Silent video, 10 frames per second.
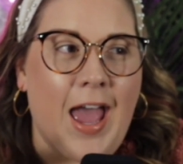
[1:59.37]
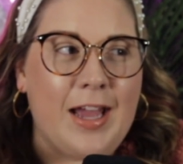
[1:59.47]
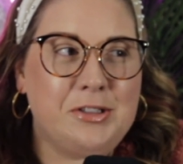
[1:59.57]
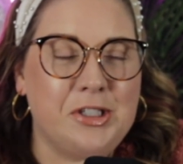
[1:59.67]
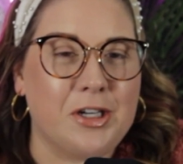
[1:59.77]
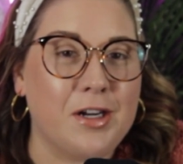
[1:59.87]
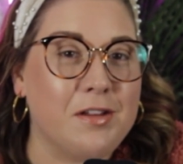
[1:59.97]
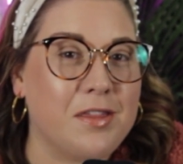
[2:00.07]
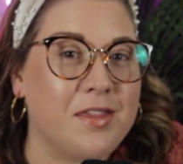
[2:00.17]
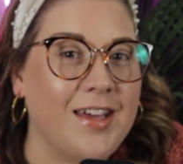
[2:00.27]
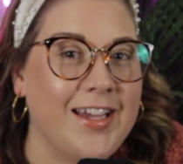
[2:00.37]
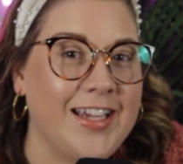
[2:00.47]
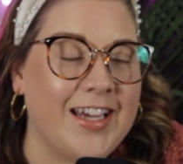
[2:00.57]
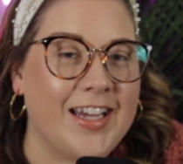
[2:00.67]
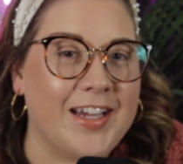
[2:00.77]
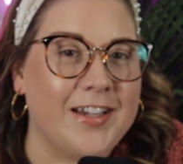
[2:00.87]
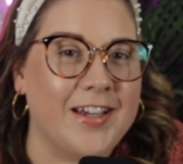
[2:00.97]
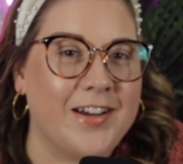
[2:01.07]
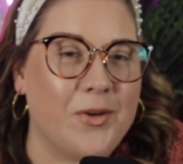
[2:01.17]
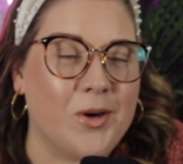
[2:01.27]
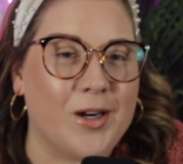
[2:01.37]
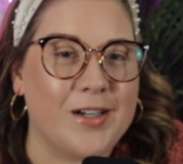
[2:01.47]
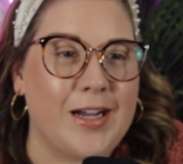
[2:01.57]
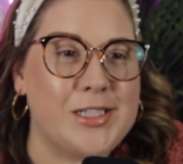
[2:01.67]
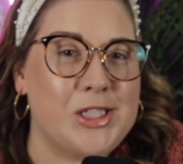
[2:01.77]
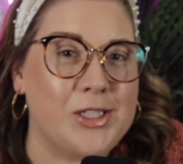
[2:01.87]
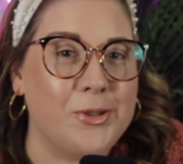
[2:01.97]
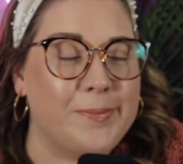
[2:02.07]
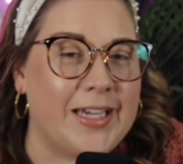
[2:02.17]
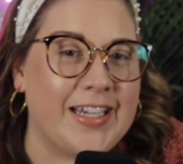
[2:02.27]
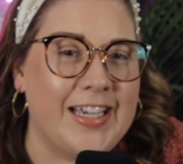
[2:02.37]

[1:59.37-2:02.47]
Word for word: and you're thinking or assuming